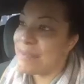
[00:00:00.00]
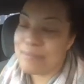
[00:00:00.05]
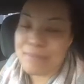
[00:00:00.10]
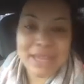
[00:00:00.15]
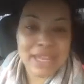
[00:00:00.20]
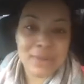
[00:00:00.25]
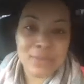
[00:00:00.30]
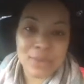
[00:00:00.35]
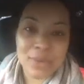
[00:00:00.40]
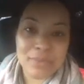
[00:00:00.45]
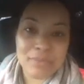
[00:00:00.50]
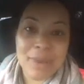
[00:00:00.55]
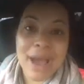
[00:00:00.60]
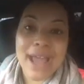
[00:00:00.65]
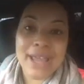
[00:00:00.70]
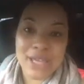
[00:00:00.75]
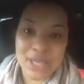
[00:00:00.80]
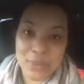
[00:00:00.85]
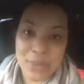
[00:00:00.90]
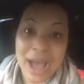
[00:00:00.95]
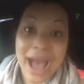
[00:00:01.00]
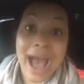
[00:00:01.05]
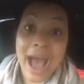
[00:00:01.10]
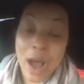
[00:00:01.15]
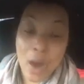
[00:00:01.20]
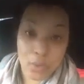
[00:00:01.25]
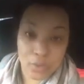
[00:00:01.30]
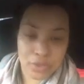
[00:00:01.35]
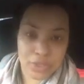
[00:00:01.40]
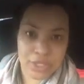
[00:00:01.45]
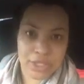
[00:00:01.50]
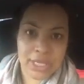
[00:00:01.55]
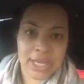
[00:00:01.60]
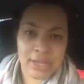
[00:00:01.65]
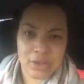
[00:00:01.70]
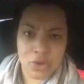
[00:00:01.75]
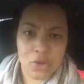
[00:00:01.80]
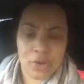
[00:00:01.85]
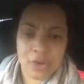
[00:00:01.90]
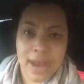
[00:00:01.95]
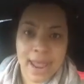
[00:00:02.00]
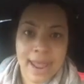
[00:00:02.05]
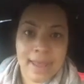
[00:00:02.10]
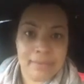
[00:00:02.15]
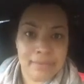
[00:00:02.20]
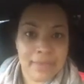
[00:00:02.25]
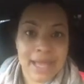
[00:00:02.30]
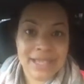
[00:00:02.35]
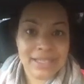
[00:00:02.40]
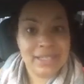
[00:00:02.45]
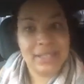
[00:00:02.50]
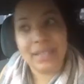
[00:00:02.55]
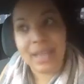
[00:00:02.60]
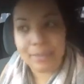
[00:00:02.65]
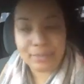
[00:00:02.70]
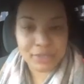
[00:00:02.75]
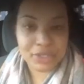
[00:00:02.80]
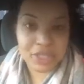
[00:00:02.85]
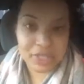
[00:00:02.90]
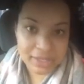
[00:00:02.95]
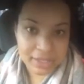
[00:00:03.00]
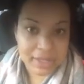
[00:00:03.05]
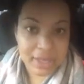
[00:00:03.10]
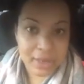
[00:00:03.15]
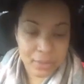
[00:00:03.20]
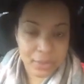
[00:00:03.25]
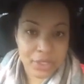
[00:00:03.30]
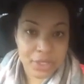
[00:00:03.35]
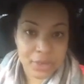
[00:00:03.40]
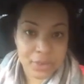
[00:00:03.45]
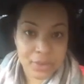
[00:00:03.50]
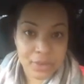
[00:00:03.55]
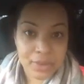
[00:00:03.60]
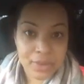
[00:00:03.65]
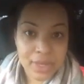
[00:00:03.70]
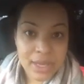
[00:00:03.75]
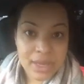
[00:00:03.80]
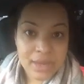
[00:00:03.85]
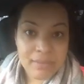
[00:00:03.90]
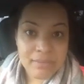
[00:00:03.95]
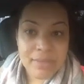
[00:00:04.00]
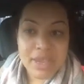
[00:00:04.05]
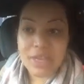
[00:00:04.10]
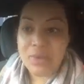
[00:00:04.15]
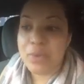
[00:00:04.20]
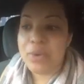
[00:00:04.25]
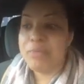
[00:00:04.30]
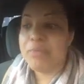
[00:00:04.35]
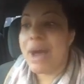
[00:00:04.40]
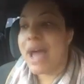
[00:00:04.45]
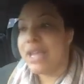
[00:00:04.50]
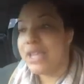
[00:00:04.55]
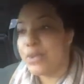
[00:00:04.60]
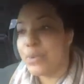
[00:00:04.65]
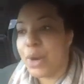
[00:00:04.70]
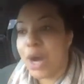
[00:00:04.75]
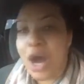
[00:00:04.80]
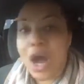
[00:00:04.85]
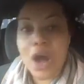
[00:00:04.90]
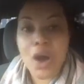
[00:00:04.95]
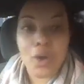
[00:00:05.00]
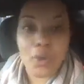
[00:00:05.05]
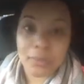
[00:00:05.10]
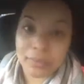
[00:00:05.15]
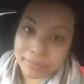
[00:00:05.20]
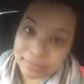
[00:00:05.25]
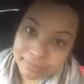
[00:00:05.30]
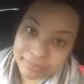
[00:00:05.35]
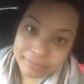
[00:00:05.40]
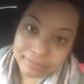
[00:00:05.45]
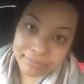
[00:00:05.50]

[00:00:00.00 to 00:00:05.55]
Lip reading: men would buy you a house in your name. That's the type of shit that they would do. Men would buy you a home.